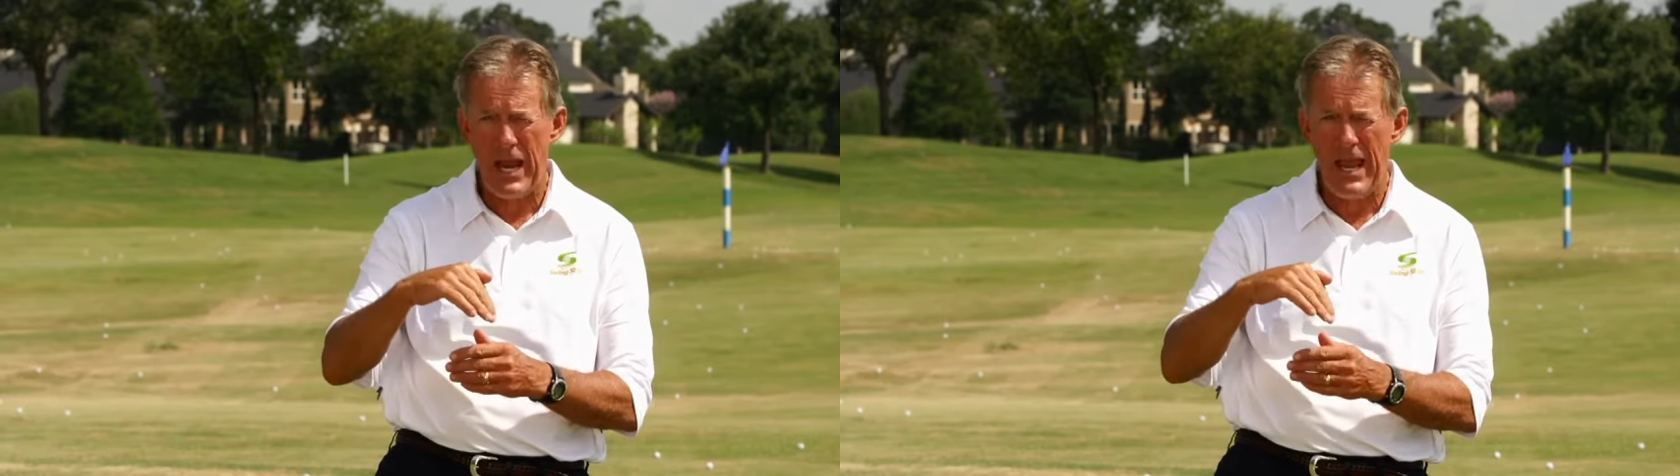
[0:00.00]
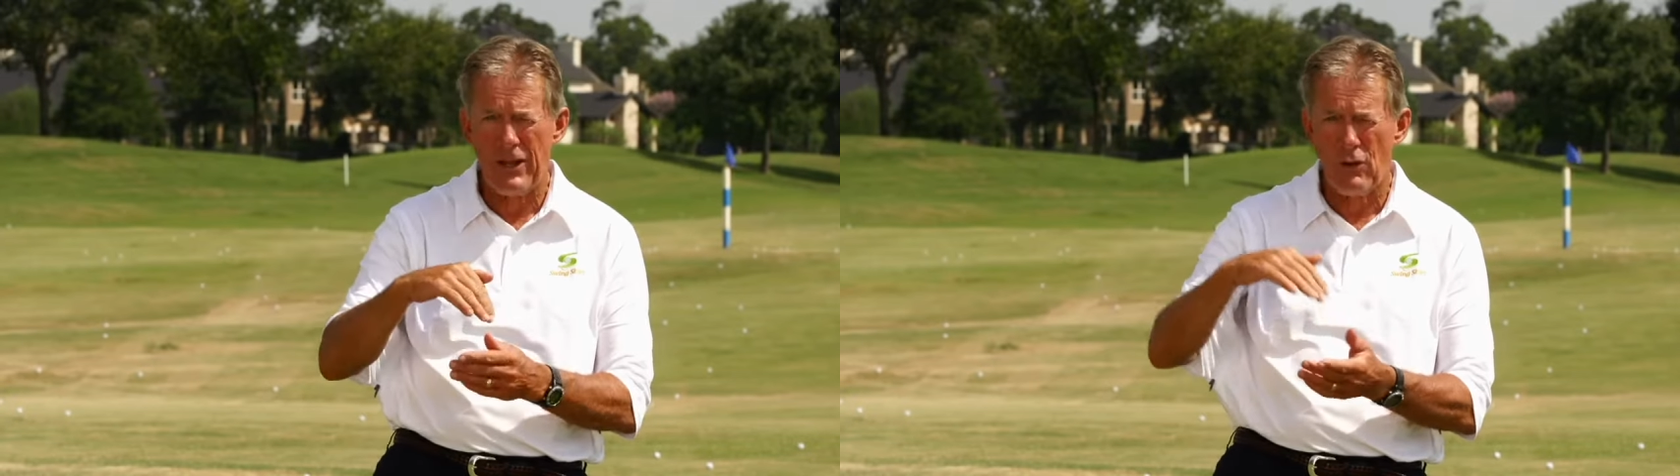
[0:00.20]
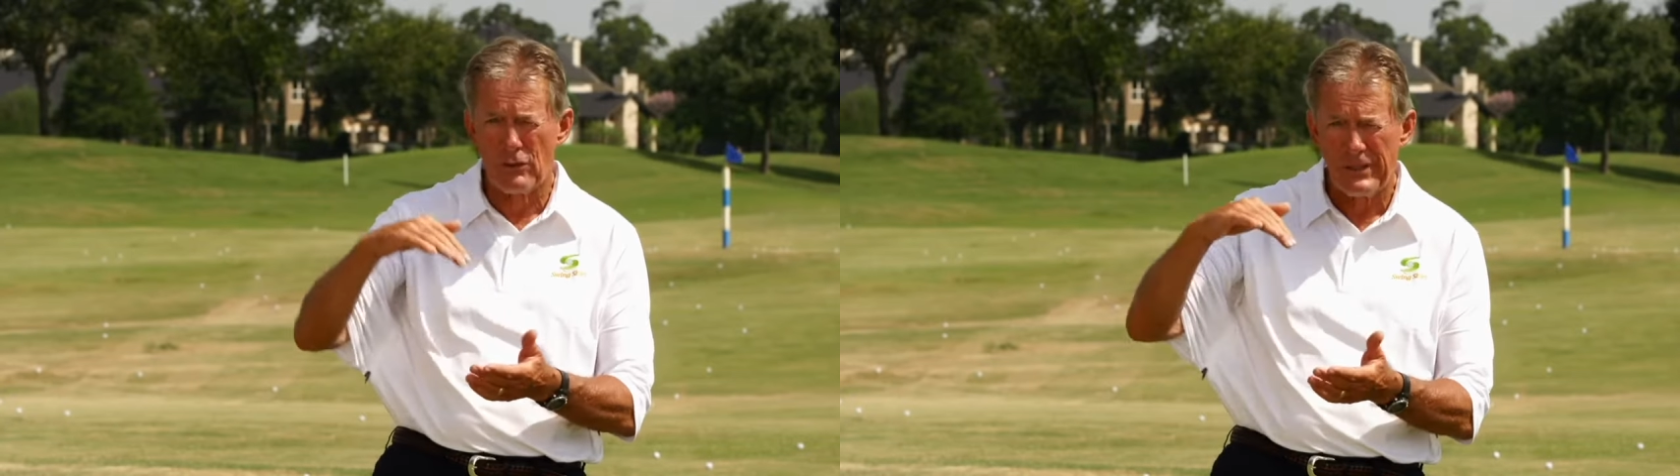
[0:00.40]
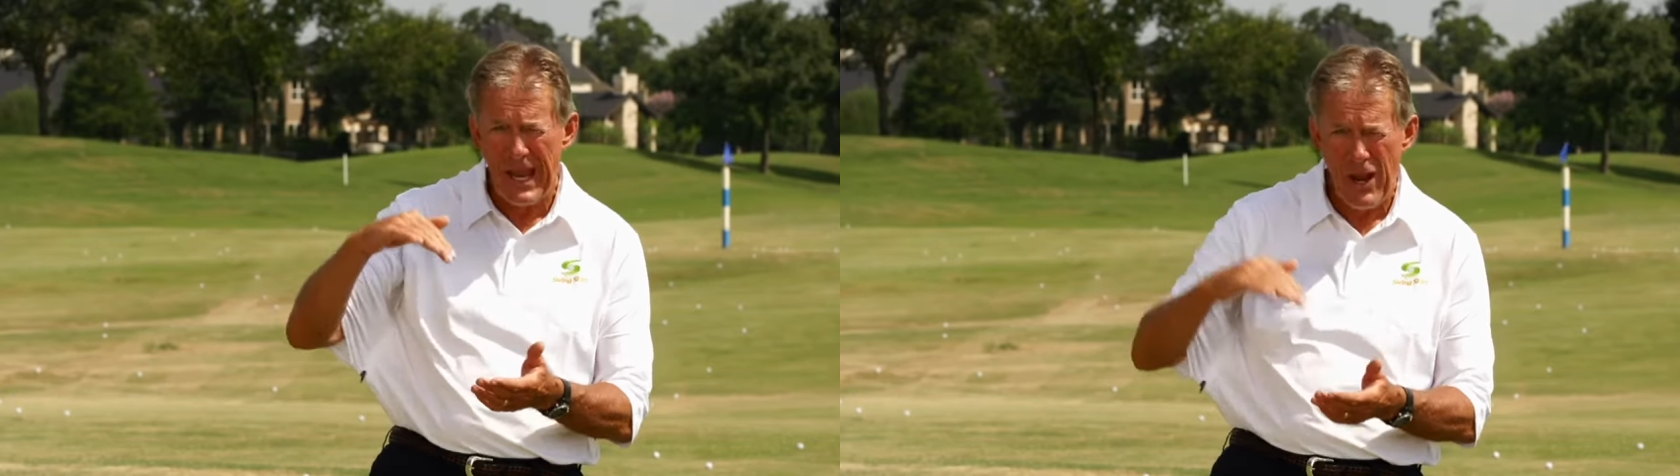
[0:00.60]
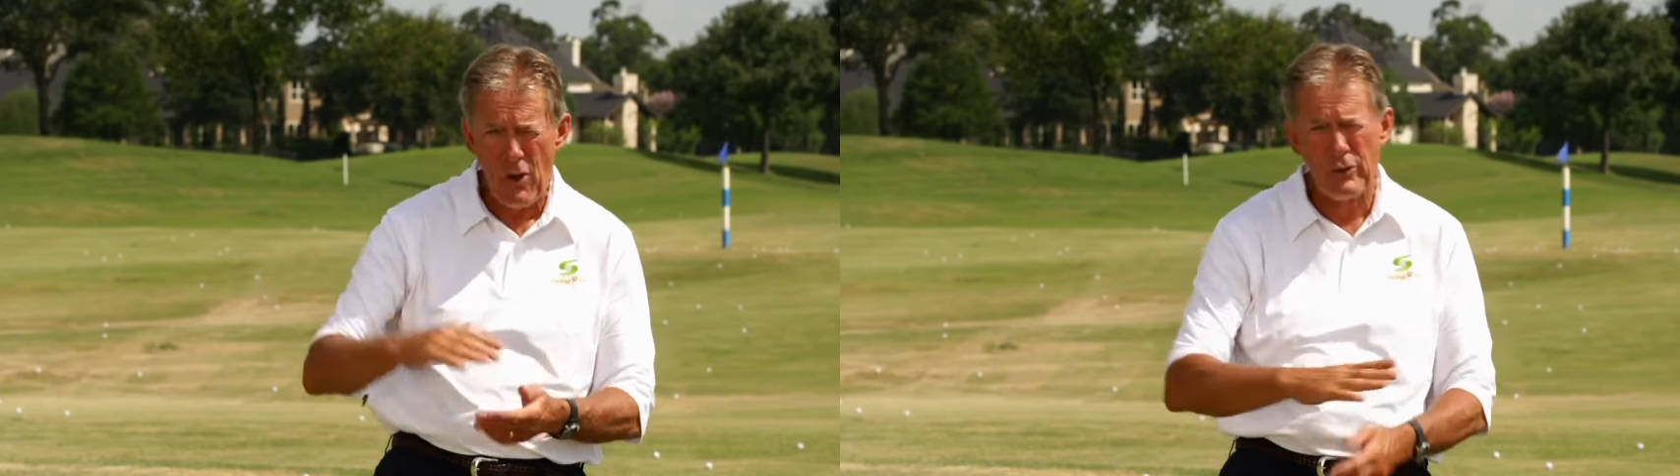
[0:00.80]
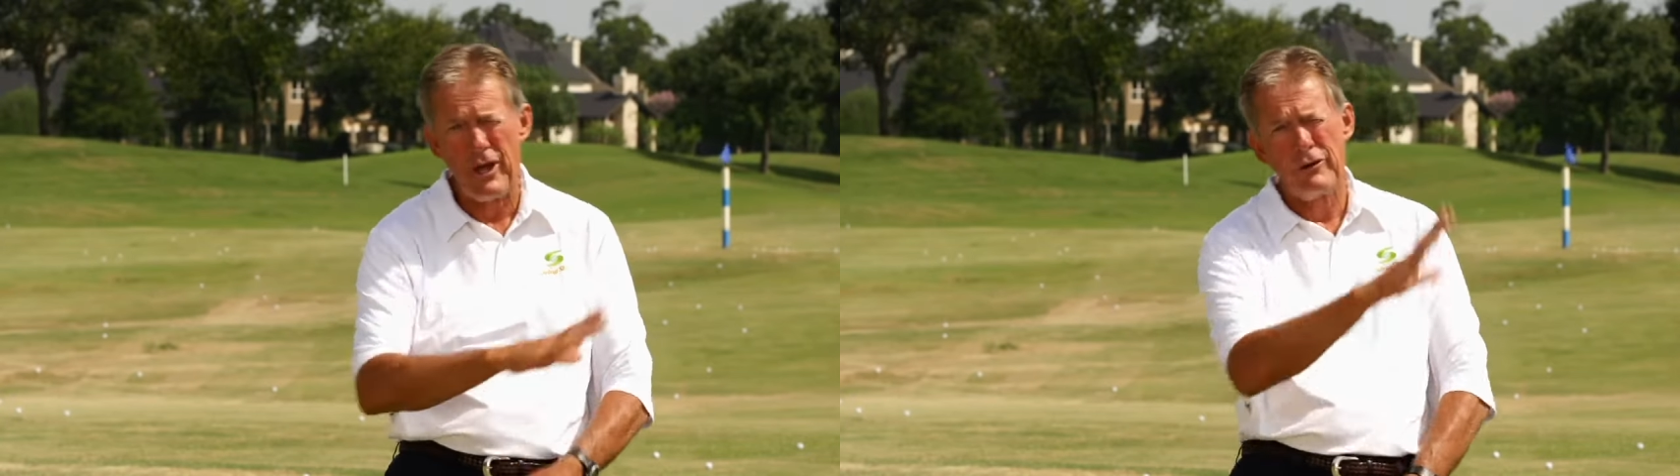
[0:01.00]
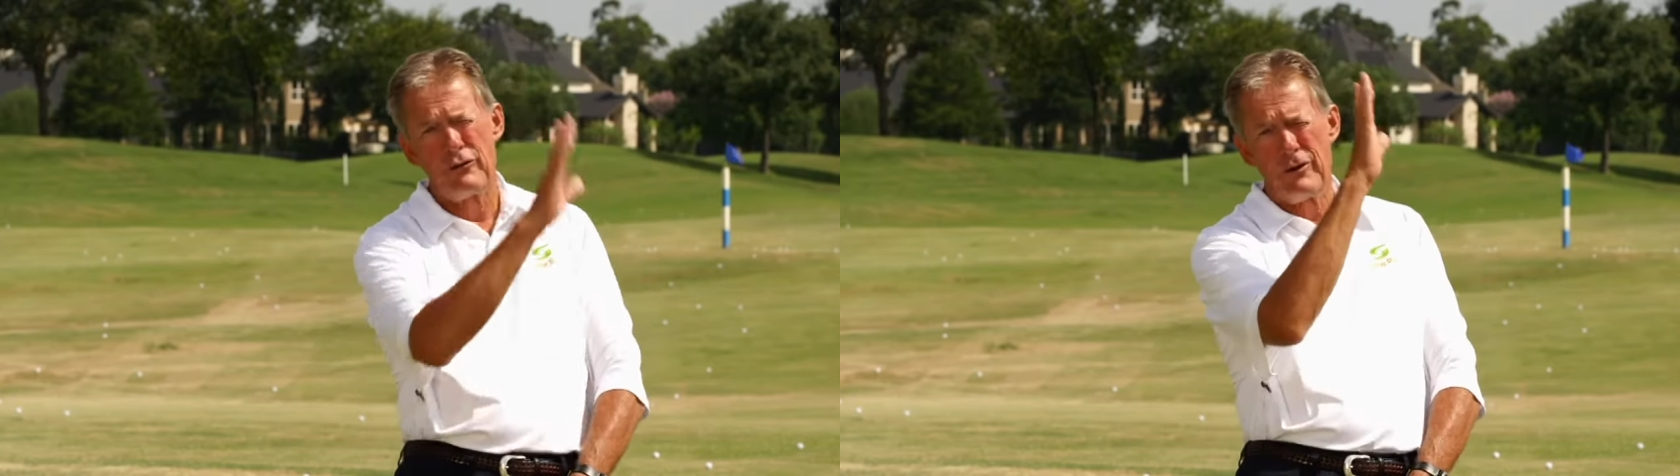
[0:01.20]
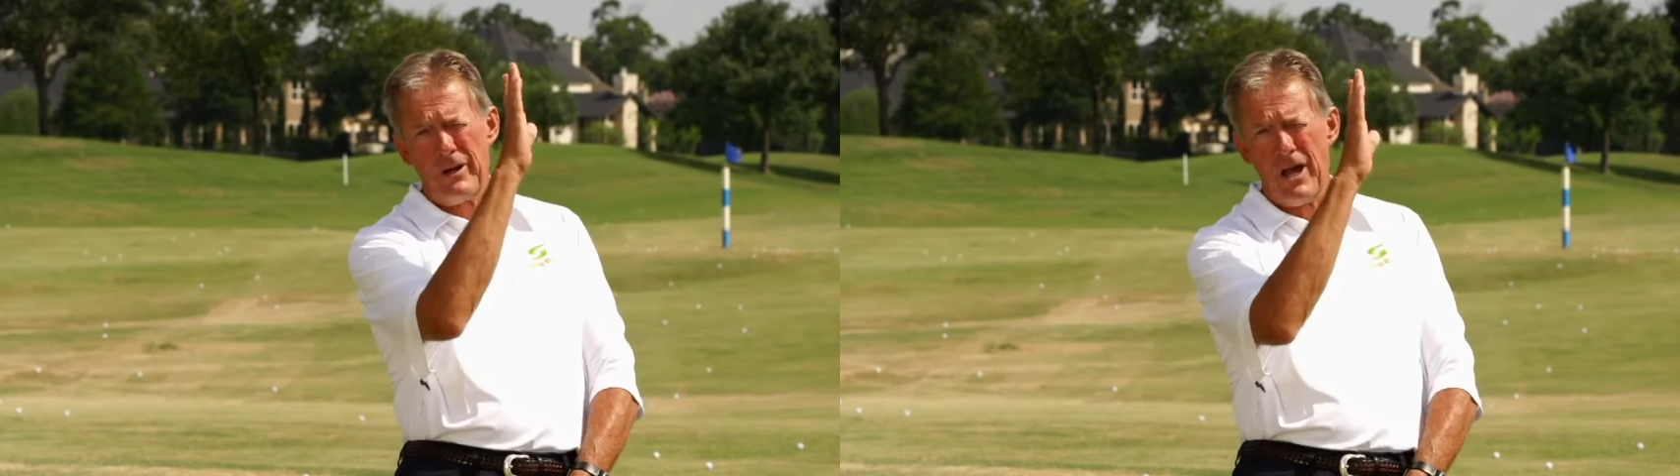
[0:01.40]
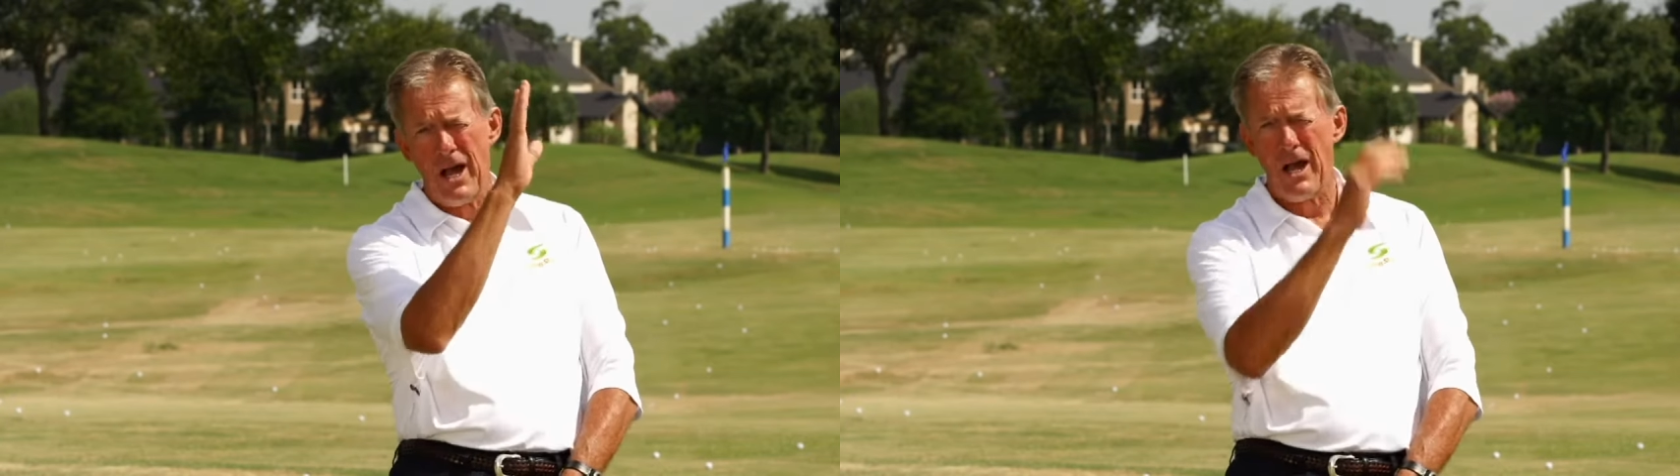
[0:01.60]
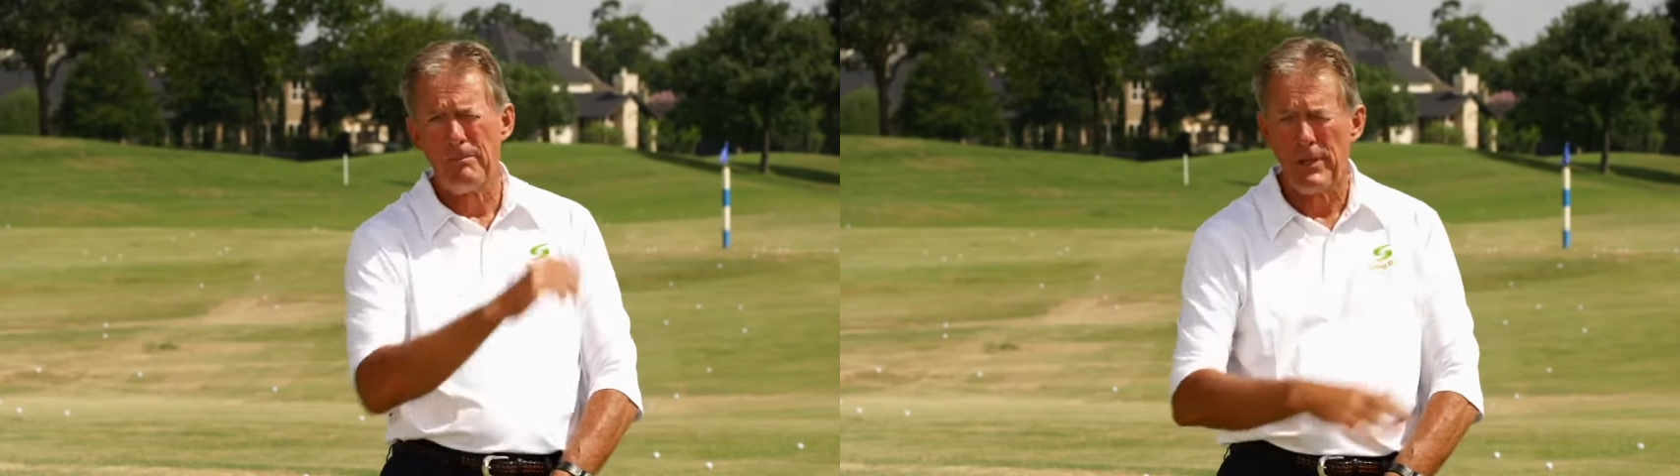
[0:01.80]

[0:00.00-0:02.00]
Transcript: angle down, under, and up.